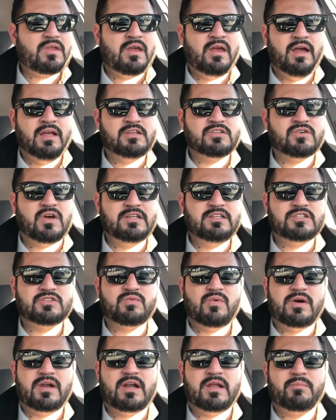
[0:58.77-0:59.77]
And so I just
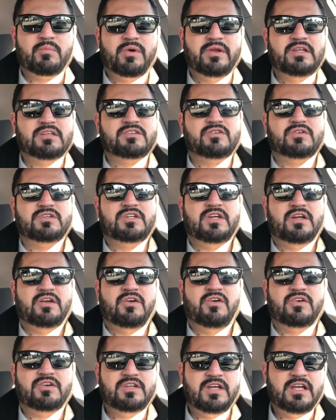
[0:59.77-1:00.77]
wanted to bring this to
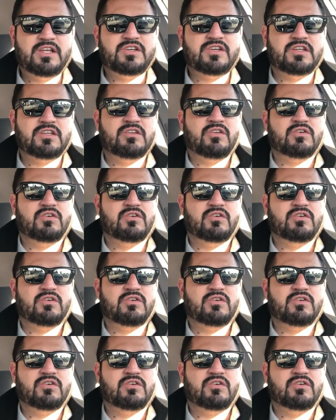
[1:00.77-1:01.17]
your attention,